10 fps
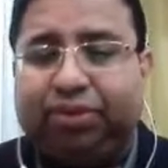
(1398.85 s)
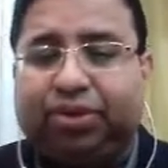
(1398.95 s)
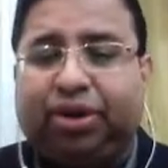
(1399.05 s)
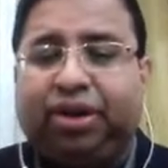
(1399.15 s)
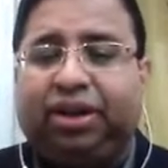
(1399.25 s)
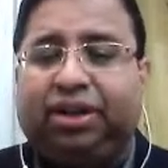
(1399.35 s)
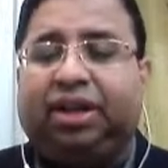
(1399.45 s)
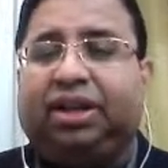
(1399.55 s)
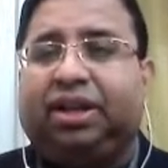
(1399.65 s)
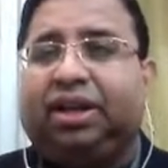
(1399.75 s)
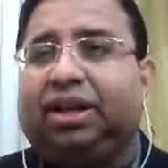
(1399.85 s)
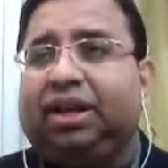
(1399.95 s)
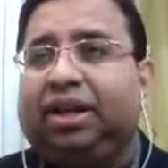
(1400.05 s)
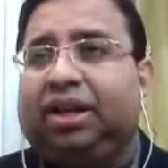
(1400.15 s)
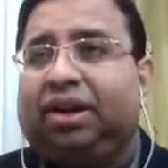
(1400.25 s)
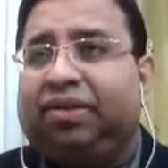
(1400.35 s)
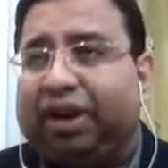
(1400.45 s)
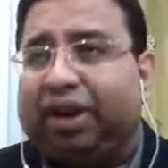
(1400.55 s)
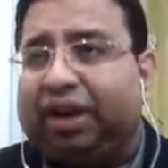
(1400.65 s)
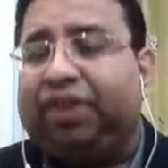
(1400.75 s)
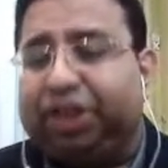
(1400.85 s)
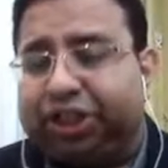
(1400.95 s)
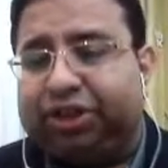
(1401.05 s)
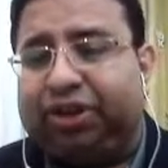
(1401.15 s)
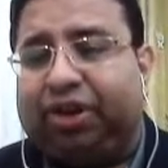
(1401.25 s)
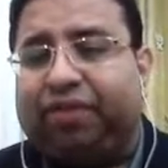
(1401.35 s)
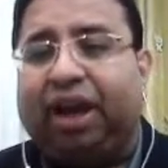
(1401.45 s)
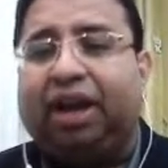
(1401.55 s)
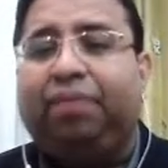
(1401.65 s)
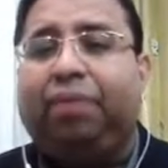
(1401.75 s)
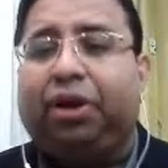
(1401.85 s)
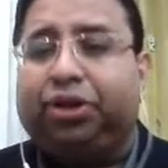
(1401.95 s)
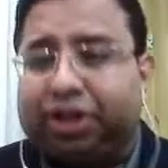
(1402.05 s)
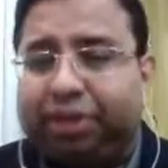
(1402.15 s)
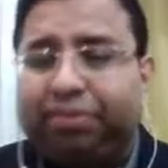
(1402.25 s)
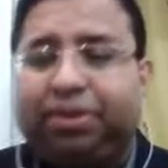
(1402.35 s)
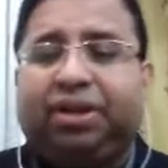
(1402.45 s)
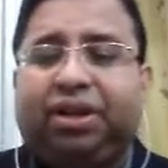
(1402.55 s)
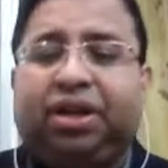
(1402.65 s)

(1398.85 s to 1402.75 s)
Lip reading: We call it that final version or final manuscript.